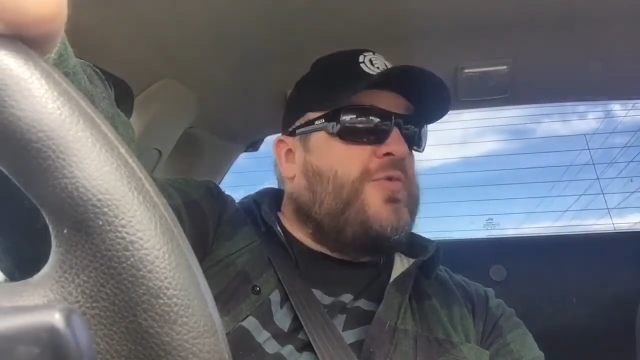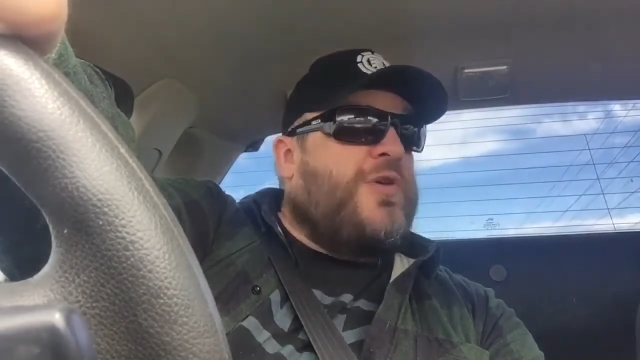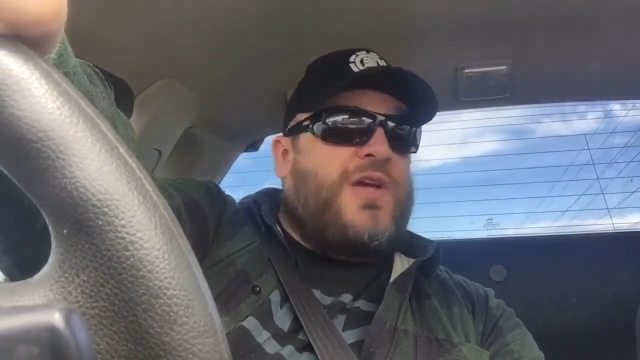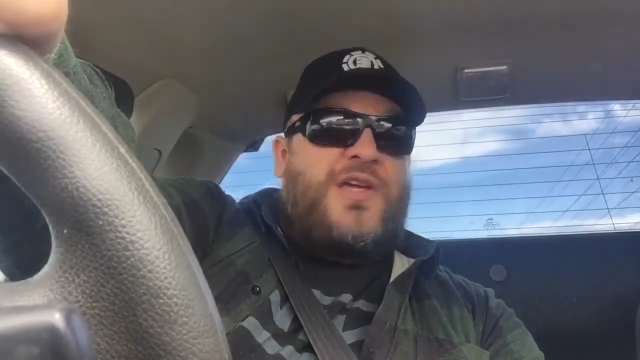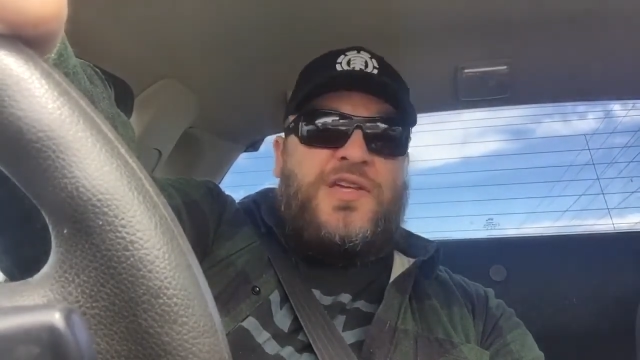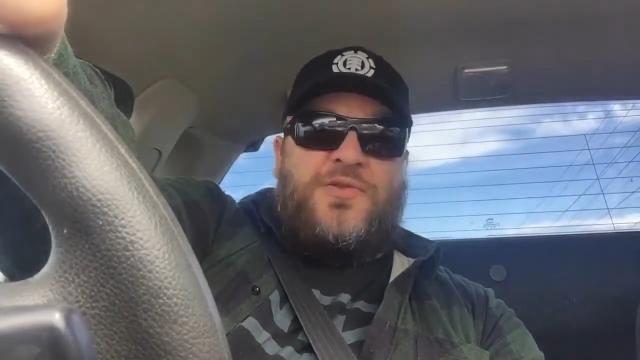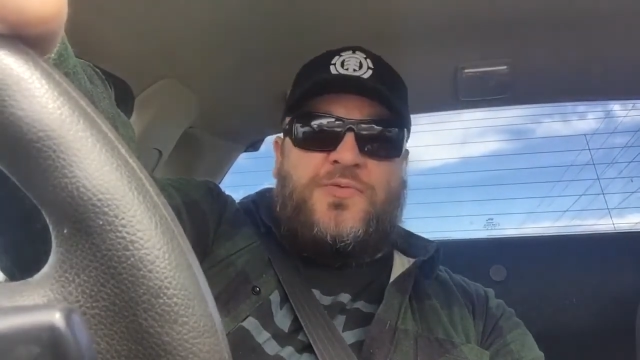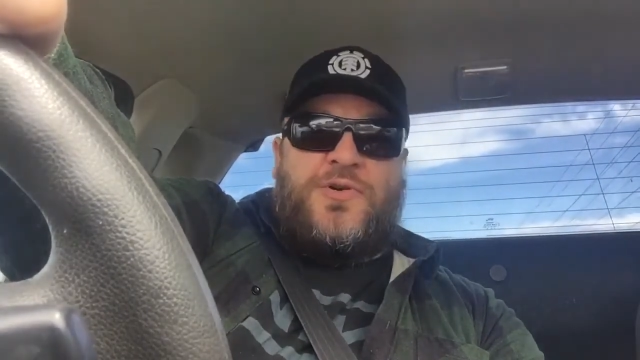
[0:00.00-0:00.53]

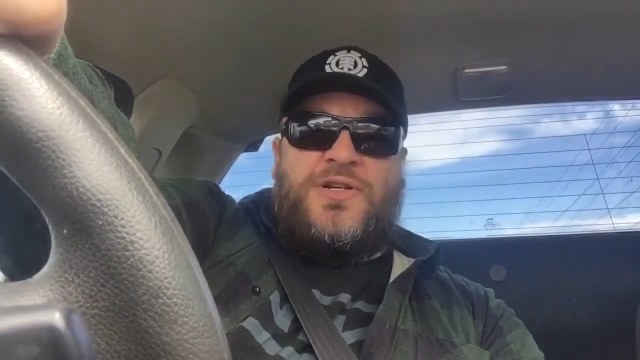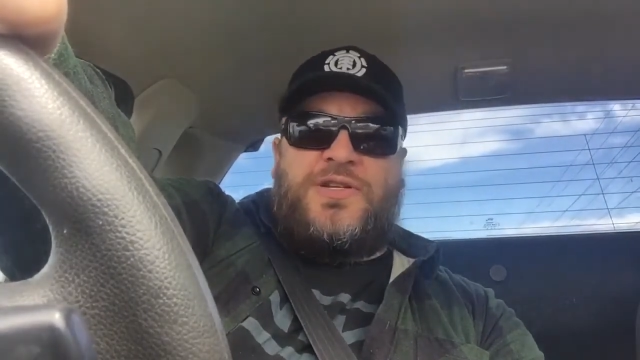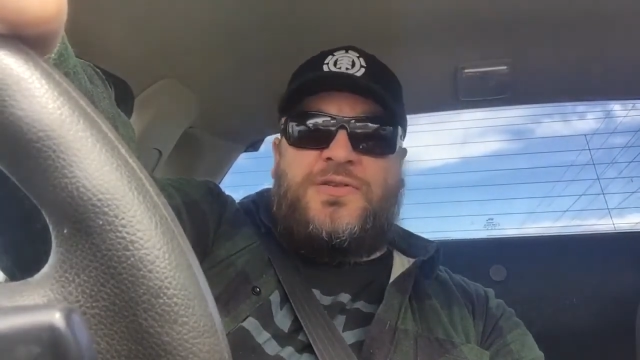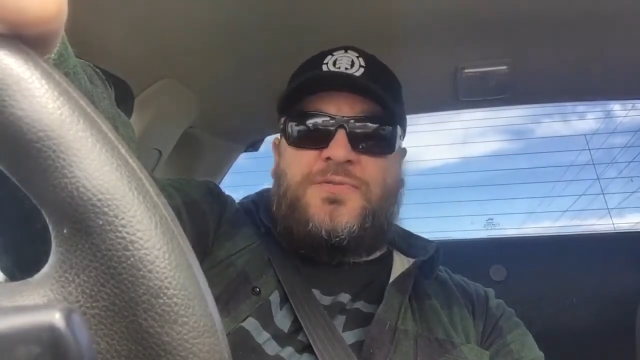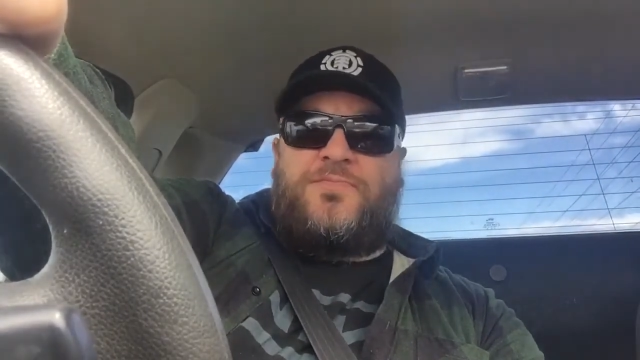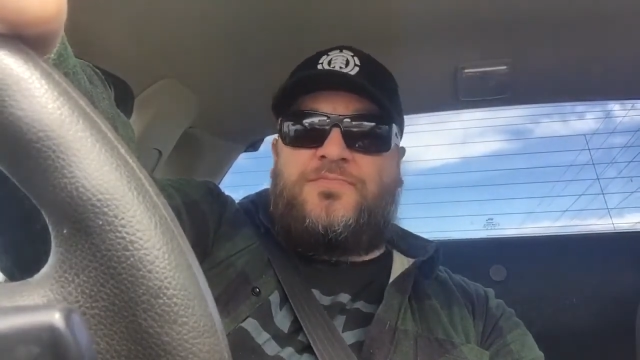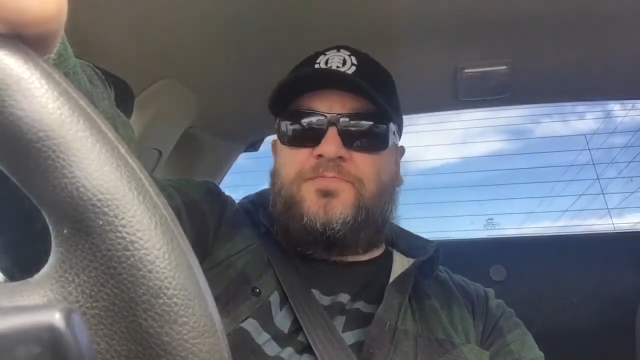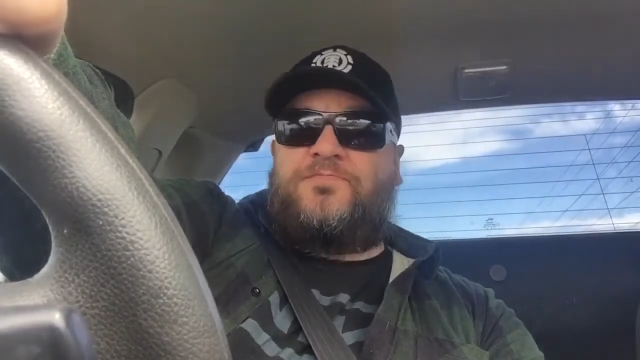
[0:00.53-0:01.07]
where you eat,
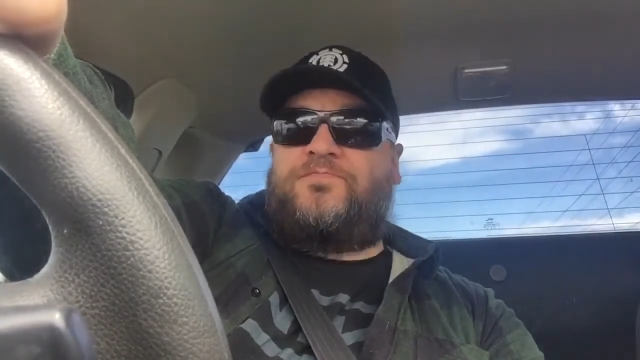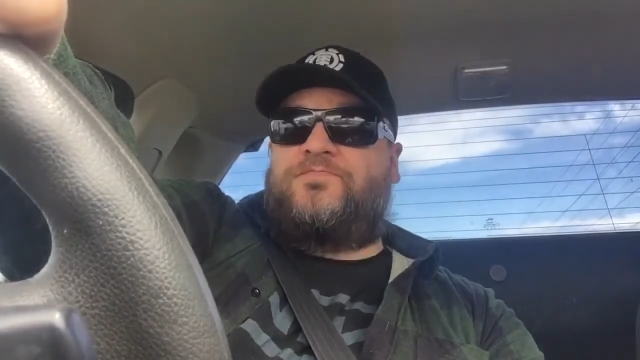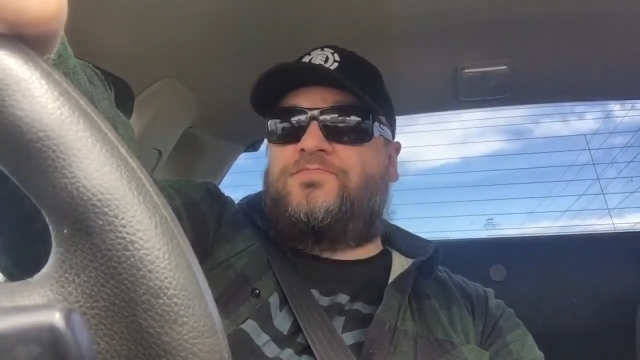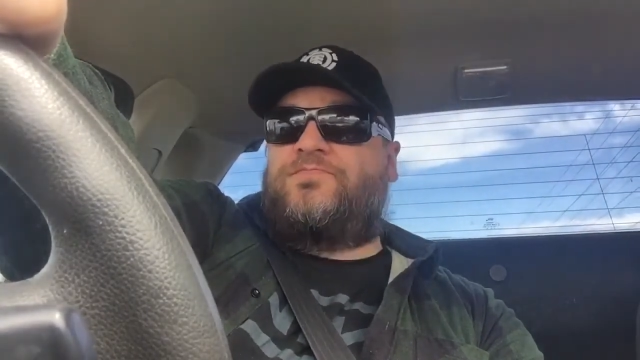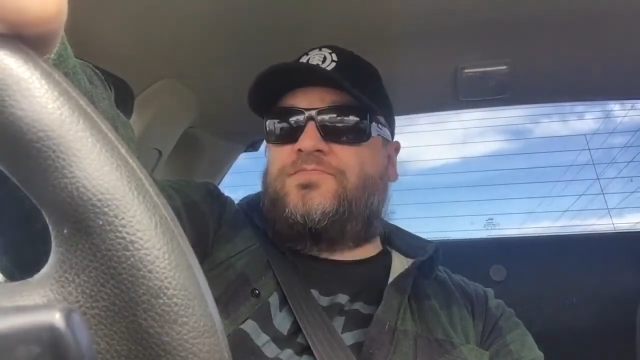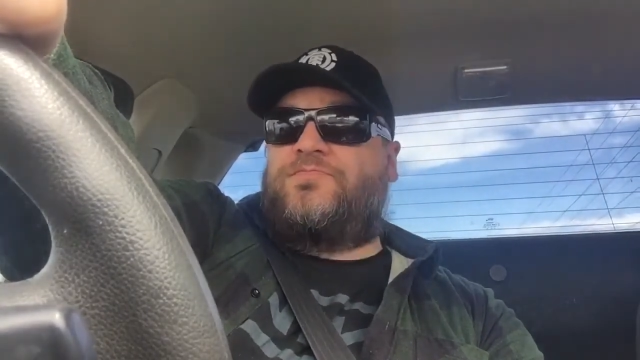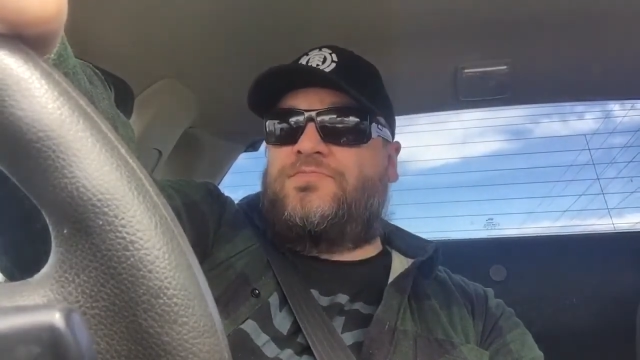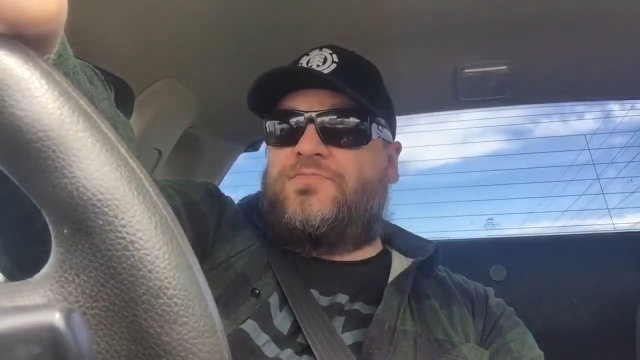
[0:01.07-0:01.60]

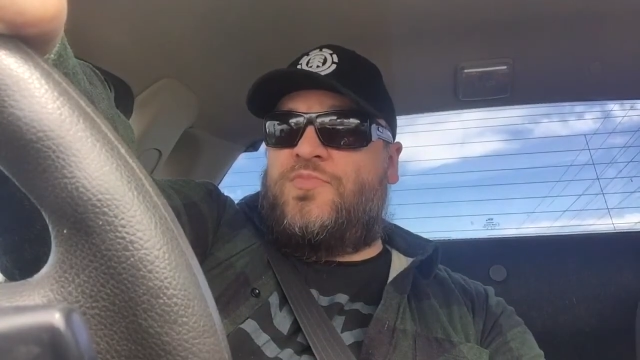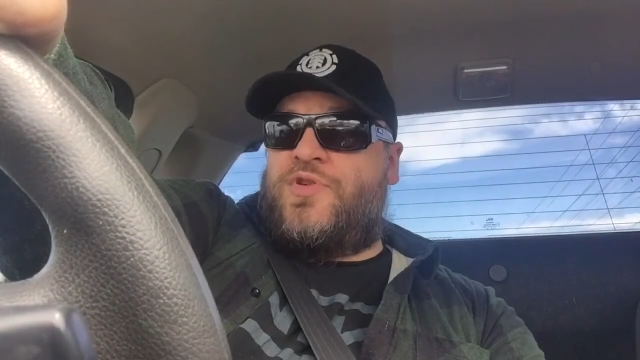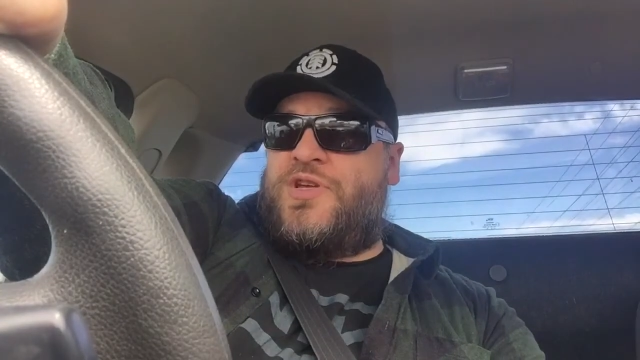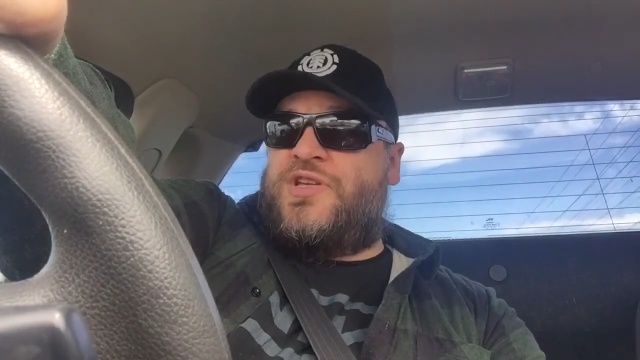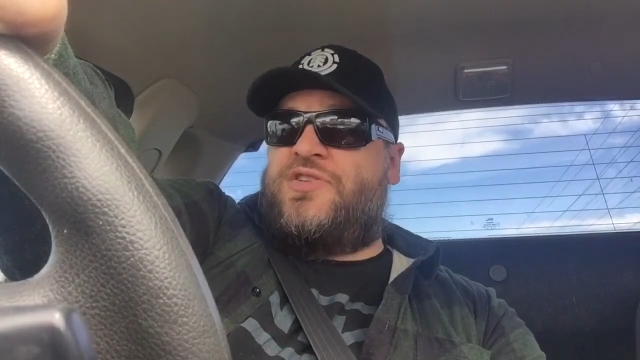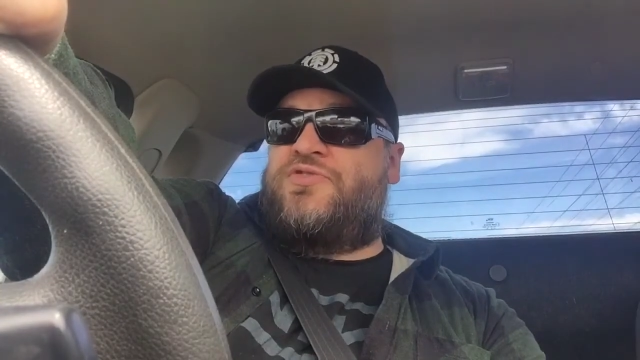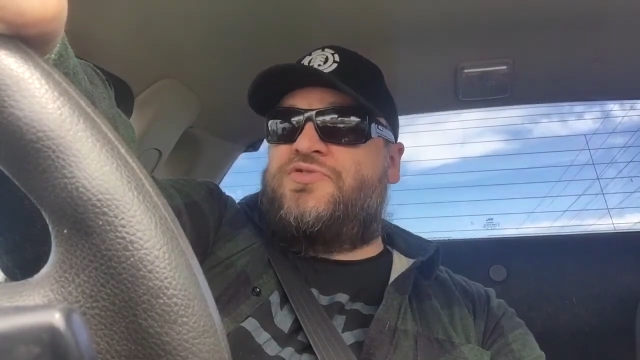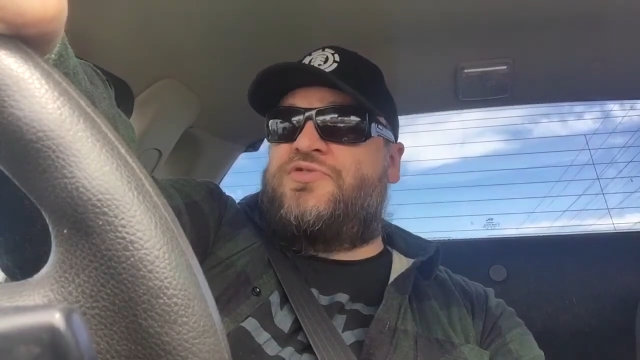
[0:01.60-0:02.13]
where
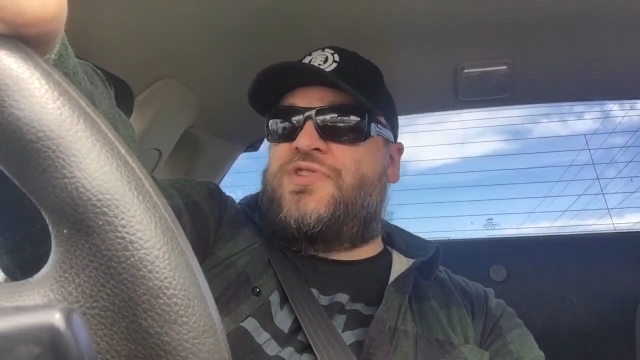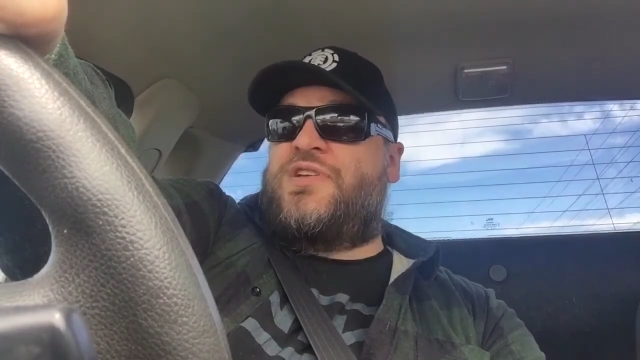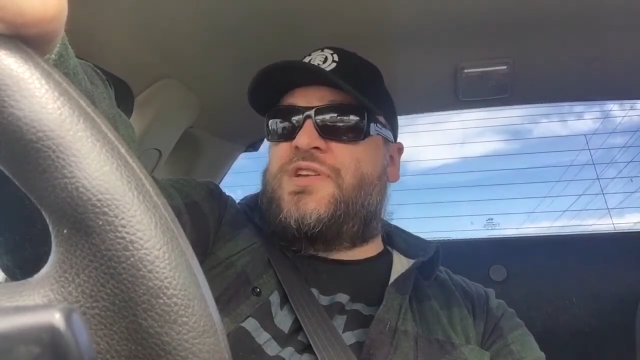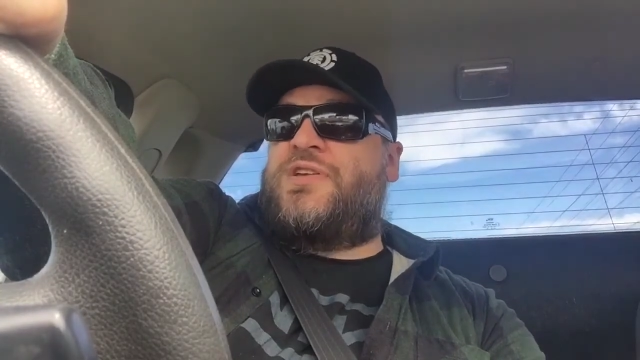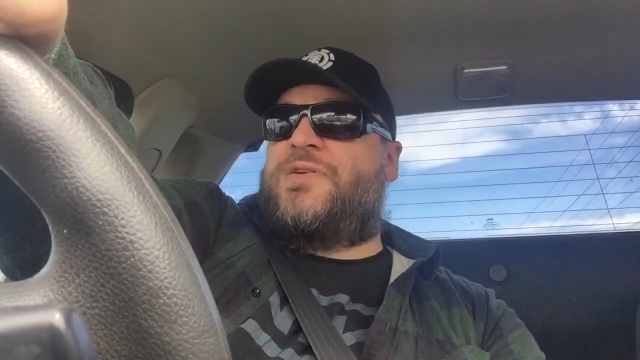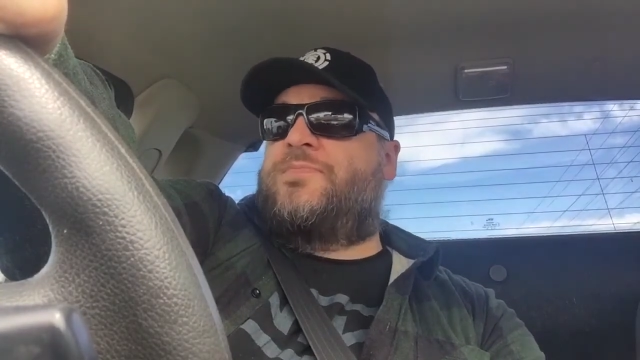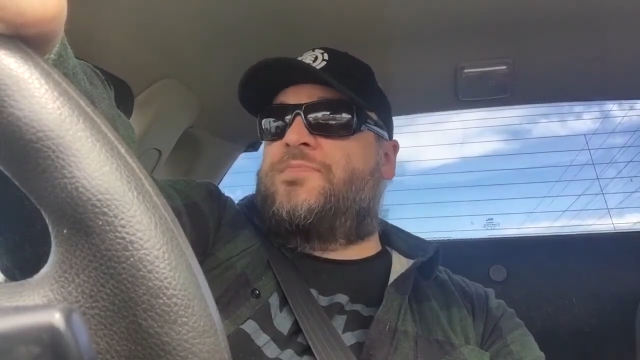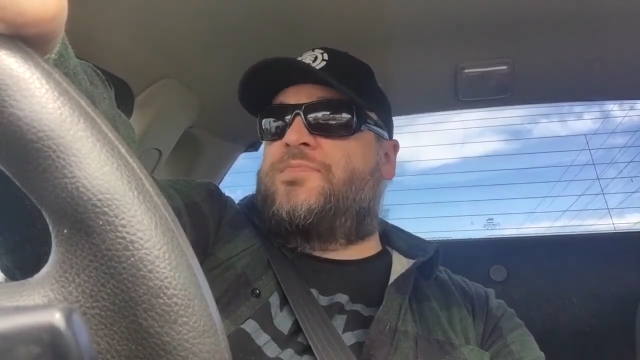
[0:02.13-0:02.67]
you
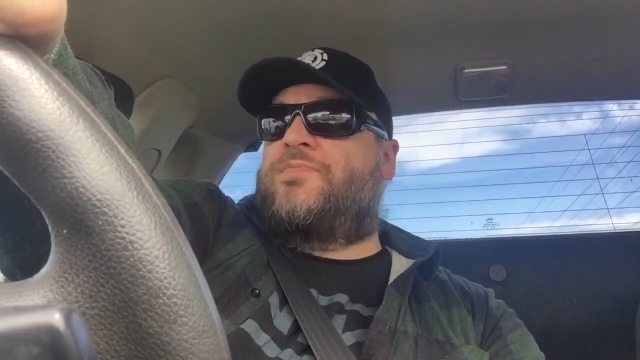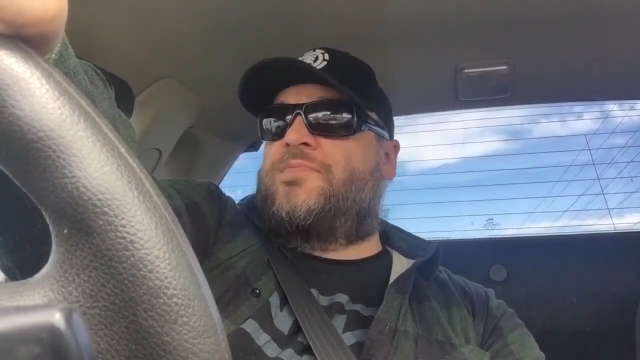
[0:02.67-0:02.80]
drink.